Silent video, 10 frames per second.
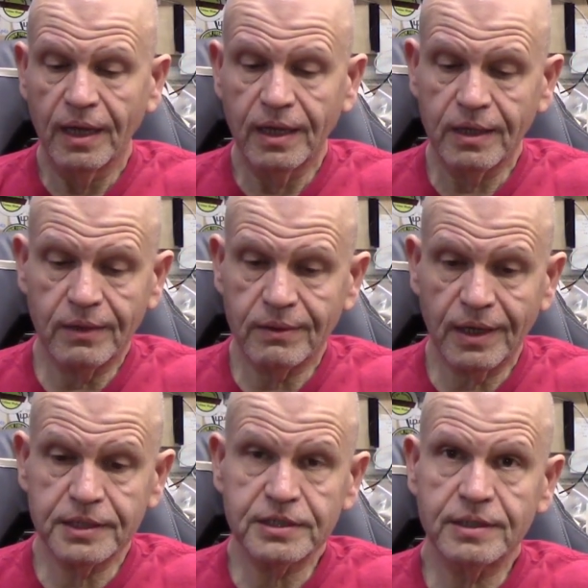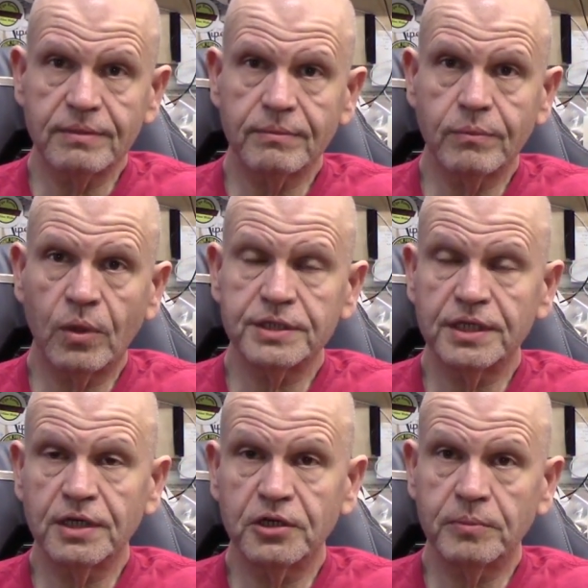you know, honestly,
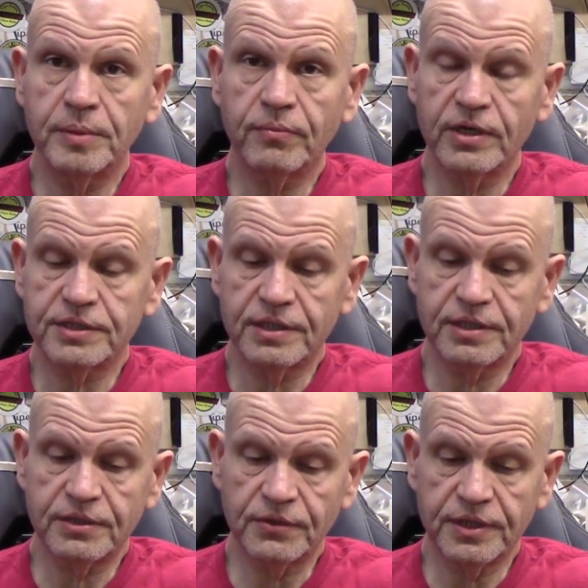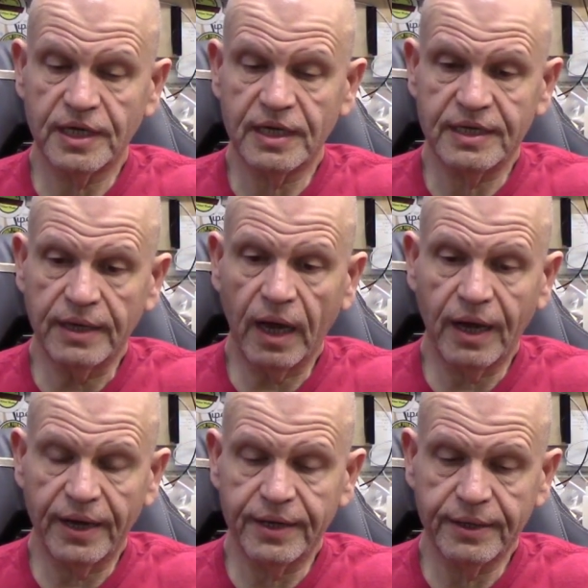Washington could have been president until the day he
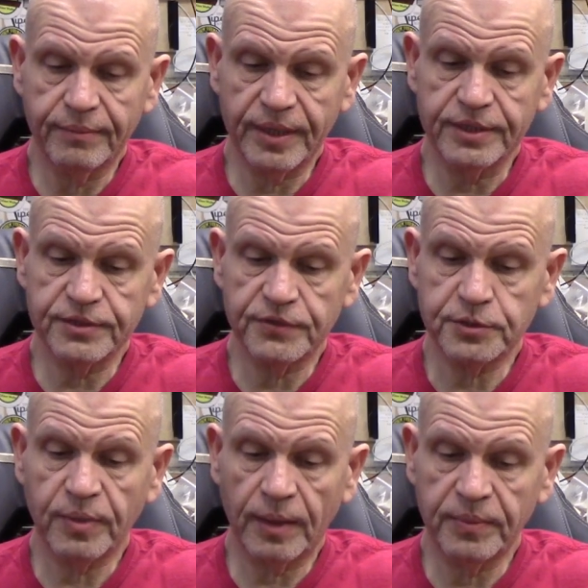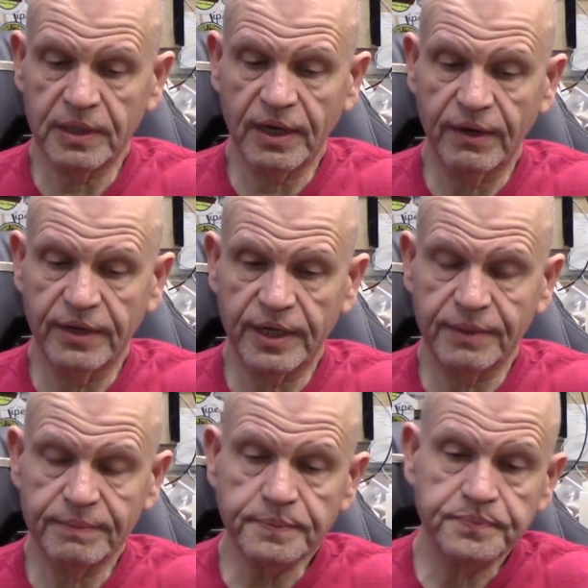died because of his popularity.
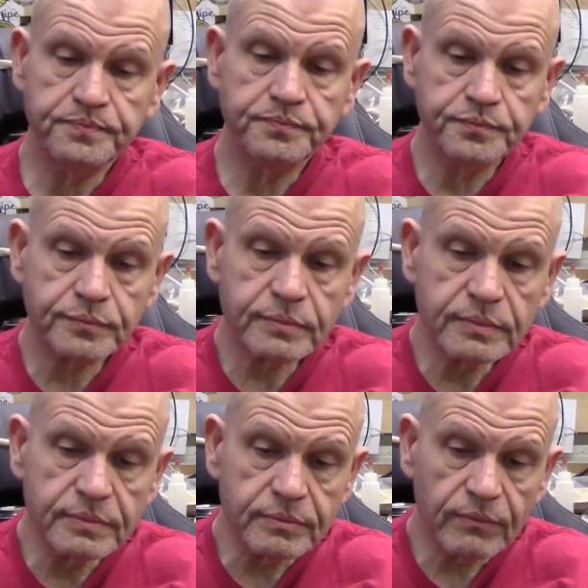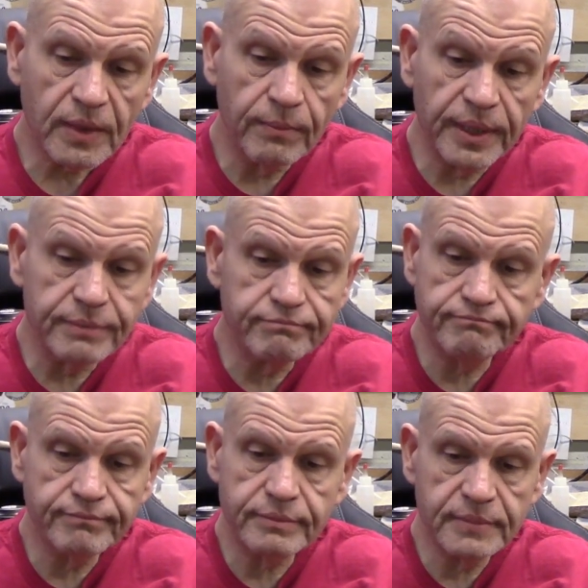But
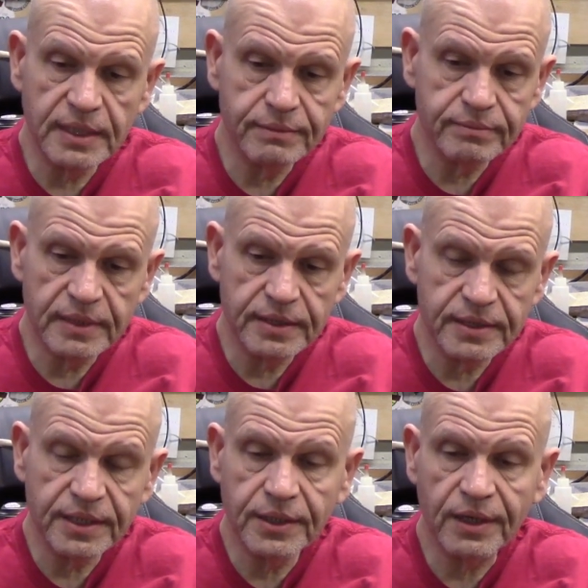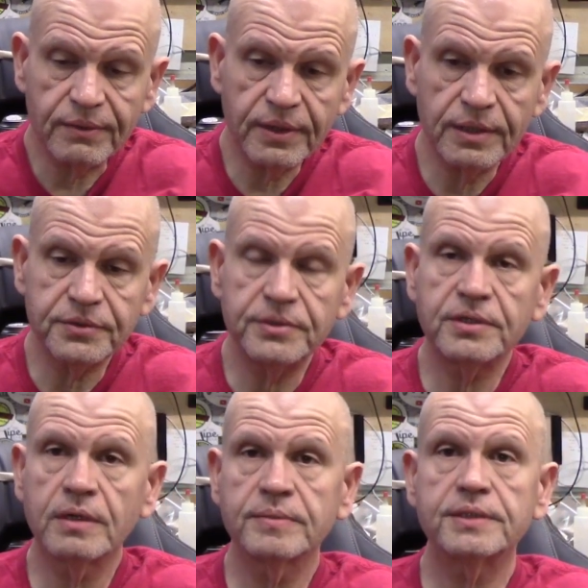he, he said, no, you know, two
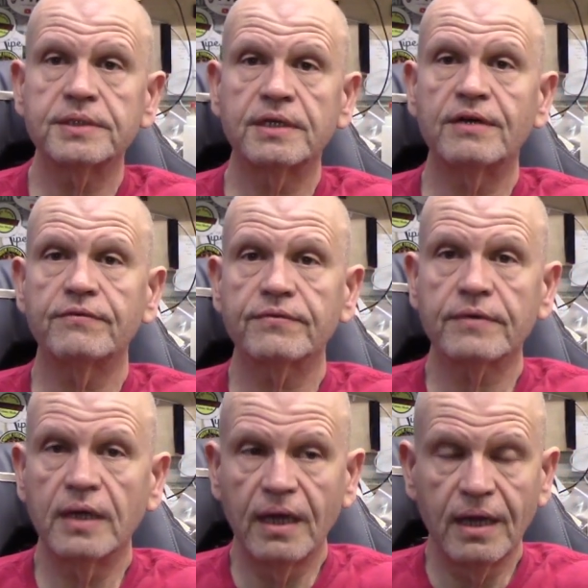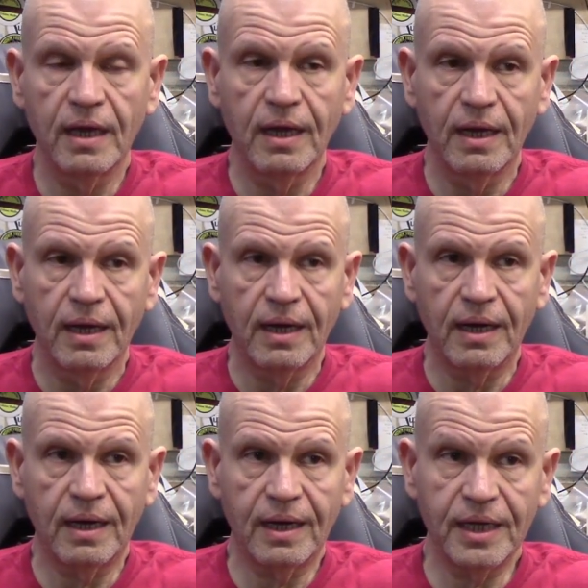terms is enough.
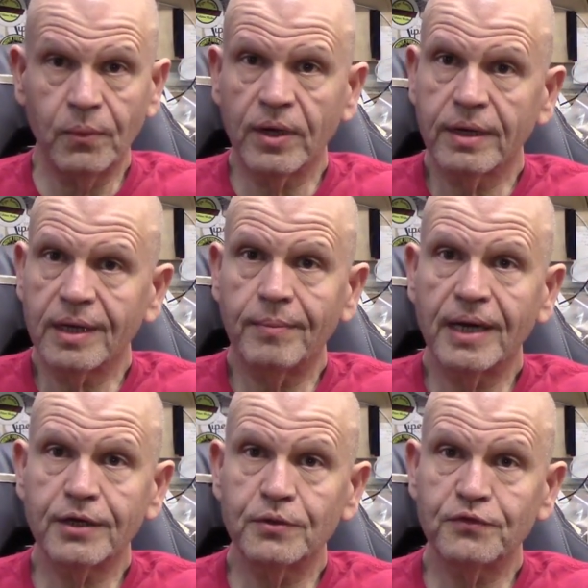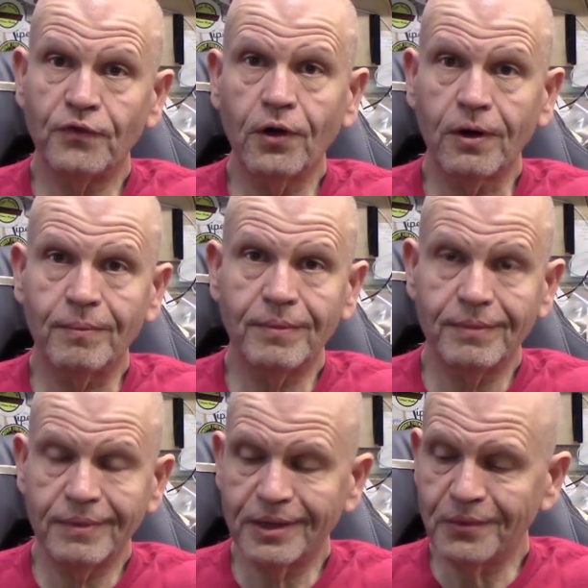Uh, he wanted to get back to his farm.
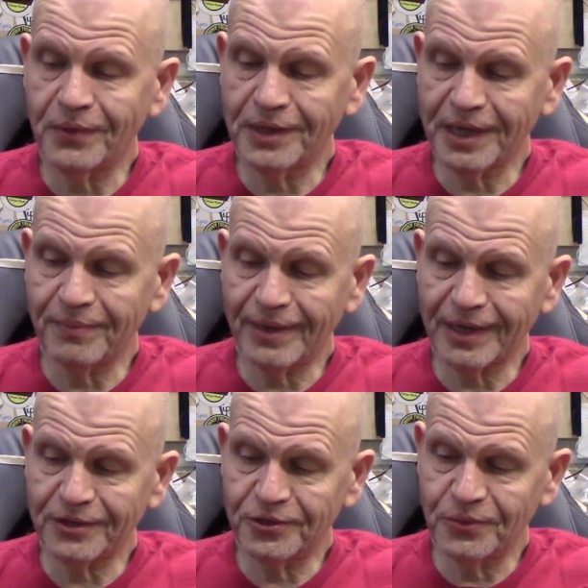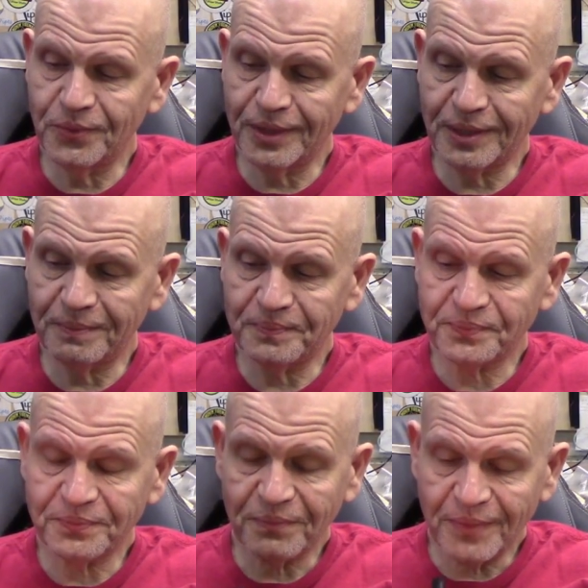He wanted to get back to uh,
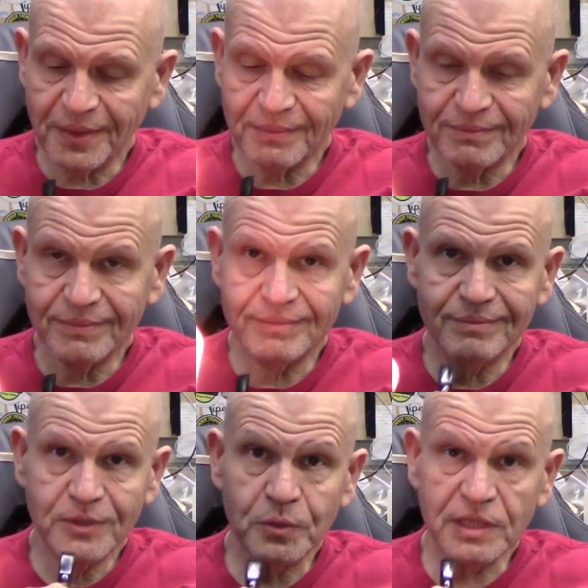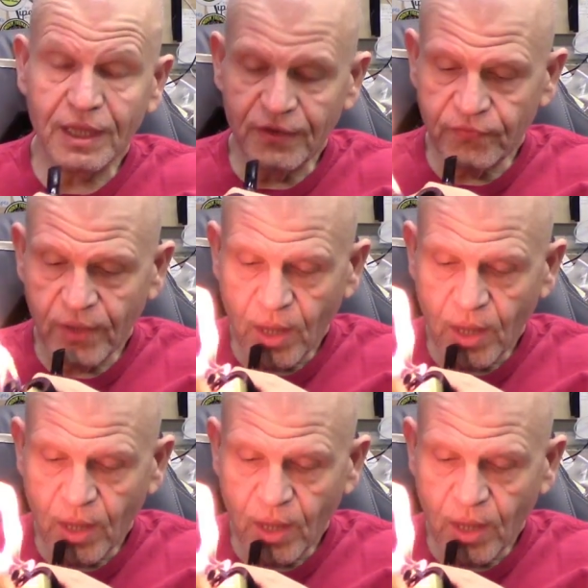to his life.